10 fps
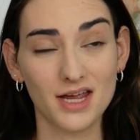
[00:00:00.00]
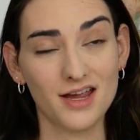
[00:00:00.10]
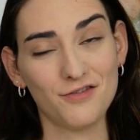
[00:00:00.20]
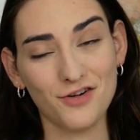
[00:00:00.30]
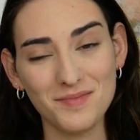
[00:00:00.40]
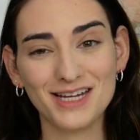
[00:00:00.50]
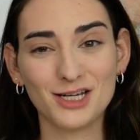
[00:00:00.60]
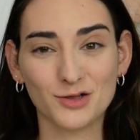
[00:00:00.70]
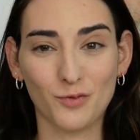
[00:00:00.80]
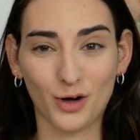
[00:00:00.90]
For me, it
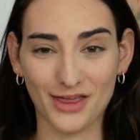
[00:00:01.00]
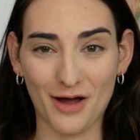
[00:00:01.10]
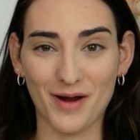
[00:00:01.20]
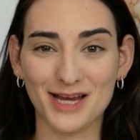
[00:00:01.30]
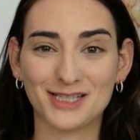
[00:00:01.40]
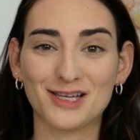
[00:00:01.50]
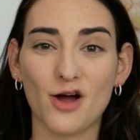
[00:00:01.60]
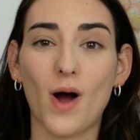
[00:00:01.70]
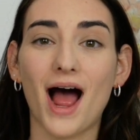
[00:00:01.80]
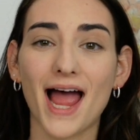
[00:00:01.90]
doesn't work that way.
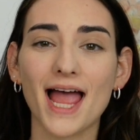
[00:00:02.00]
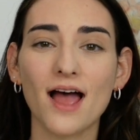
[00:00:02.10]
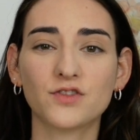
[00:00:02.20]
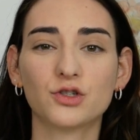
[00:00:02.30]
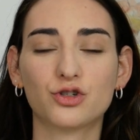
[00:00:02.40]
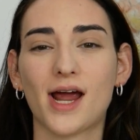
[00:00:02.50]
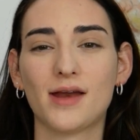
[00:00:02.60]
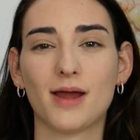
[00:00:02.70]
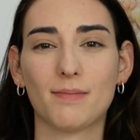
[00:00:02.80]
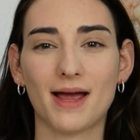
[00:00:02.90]
So I have to try and
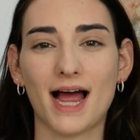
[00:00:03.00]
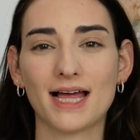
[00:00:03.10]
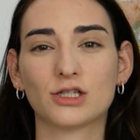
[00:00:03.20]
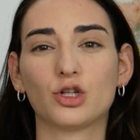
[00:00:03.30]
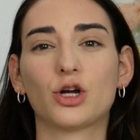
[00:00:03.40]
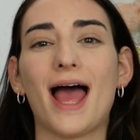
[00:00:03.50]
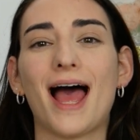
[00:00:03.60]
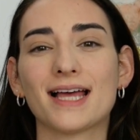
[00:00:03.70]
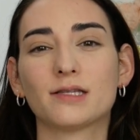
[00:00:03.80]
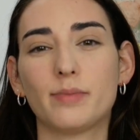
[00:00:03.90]
make my eyes look
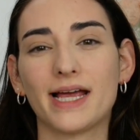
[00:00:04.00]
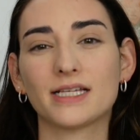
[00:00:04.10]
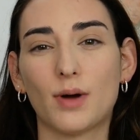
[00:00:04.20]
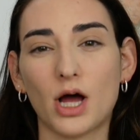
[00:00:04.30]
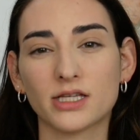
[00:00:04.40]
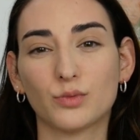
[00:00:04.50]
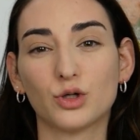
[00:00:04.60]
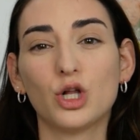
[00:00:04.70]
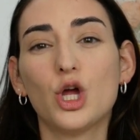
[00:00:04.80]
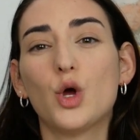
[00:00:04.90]
as big as
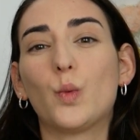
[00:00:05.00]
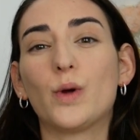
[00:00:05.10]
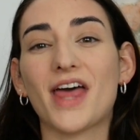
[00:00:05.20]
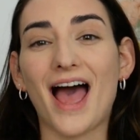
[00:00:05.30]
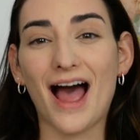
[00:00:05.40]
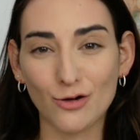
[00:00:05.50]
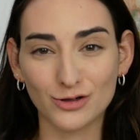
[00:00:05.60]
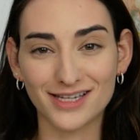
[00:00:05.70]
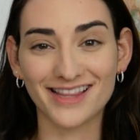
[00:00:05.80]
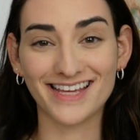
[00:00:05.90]
possible
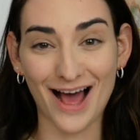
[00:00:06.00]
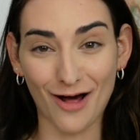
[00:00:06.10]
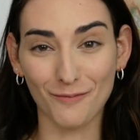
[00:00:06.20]
without the help